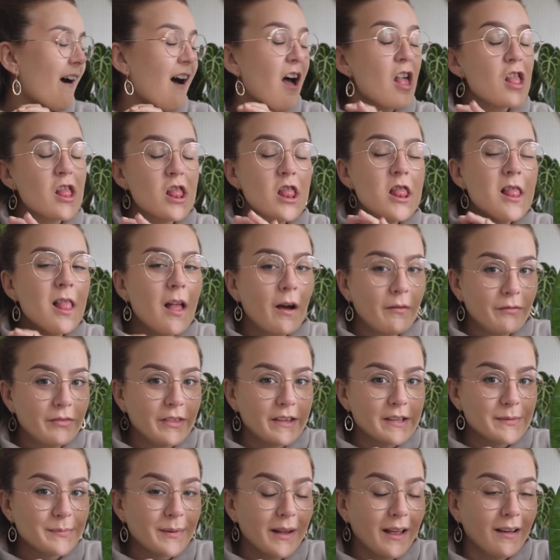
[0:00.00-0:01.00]
love
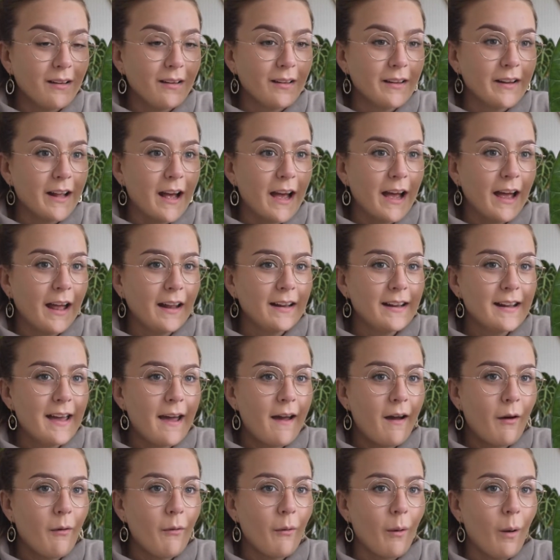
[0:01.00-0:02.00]
this plant, and
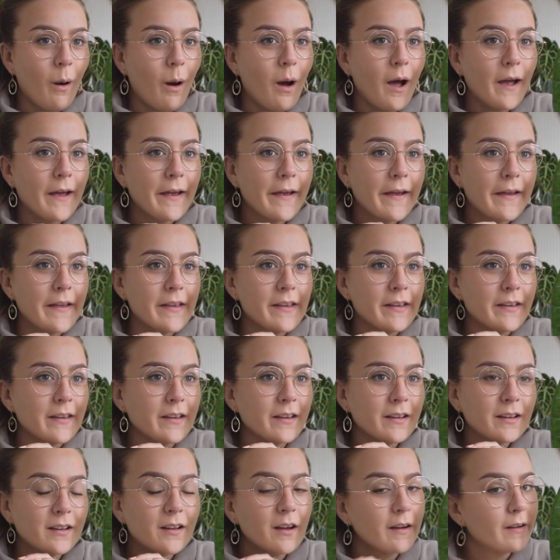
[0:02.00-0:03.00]
now
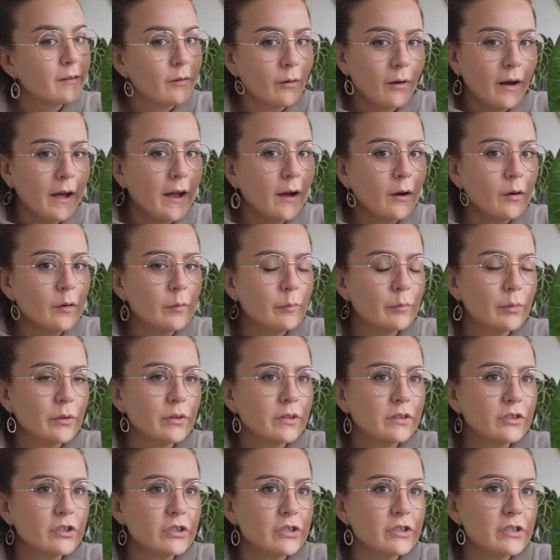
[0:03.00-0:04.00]
I cannot help
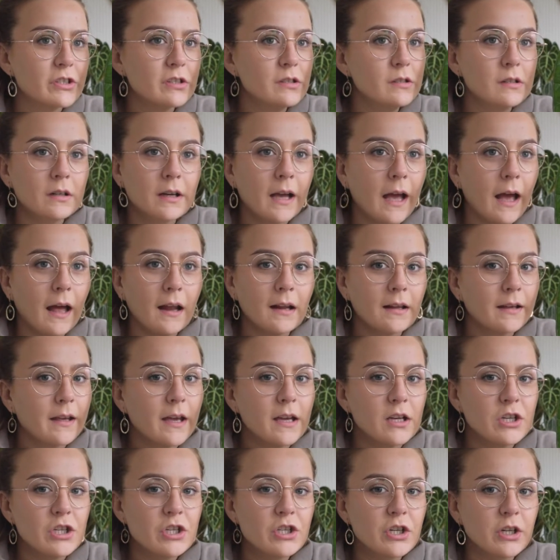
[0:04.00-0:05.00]
but just look at
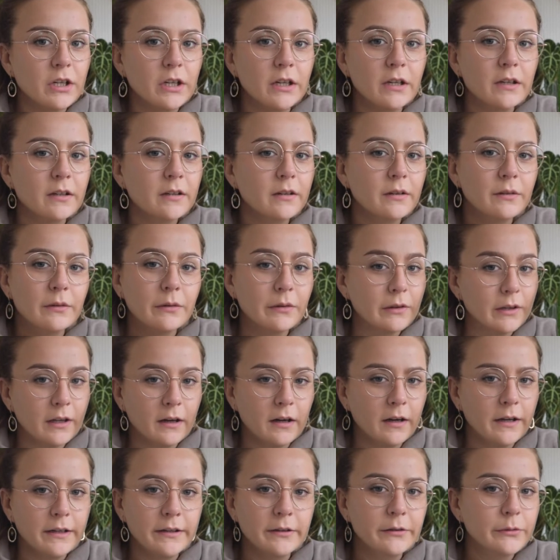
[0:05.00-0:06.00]
alocasia
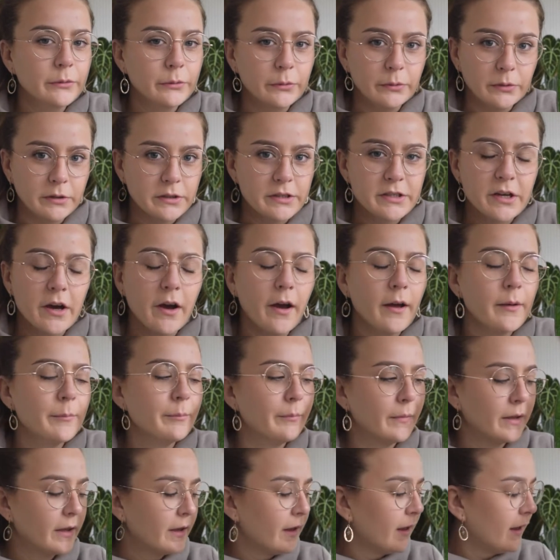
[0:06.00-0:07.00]
online all the
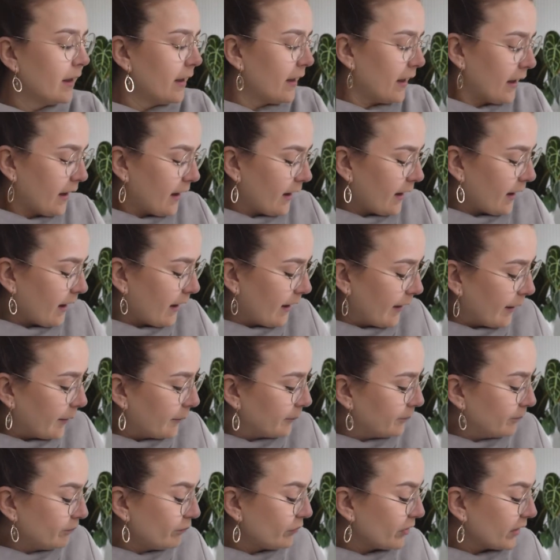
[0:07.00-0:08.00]
time. So
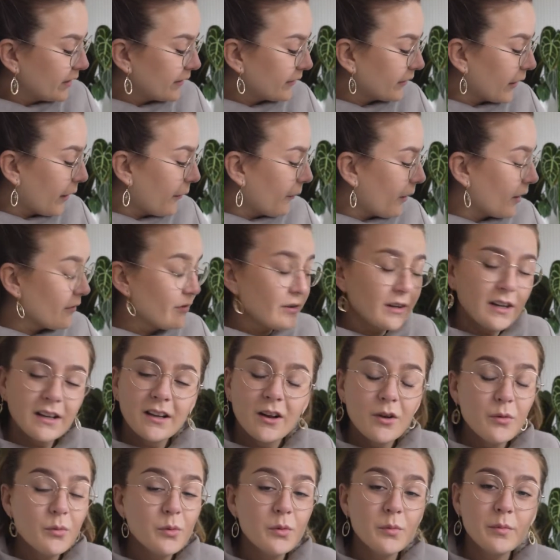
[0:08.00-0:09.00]
I feel like
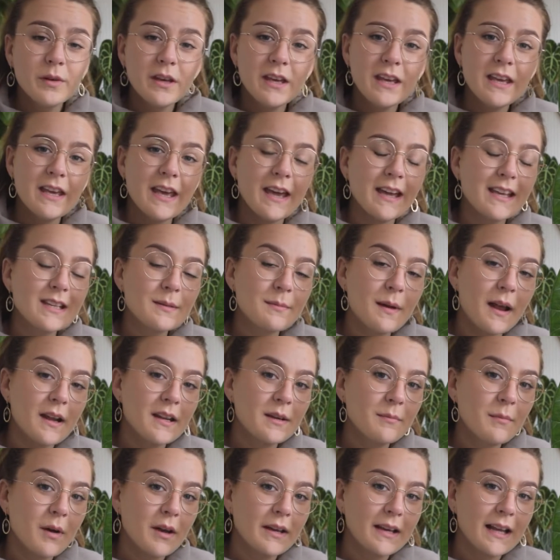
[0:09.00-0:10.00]
I will be
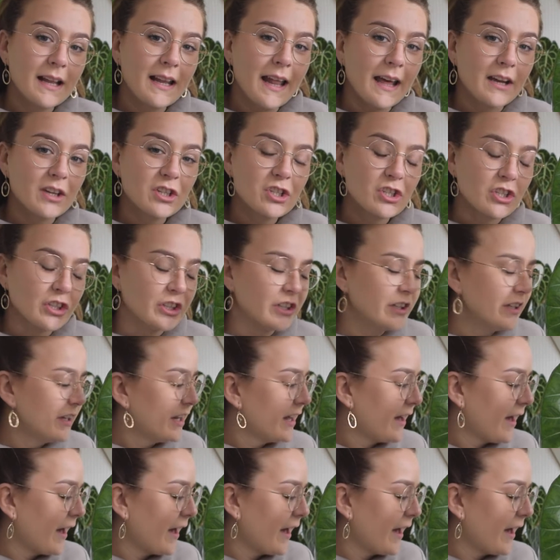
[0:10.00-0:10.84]
expanding my collection.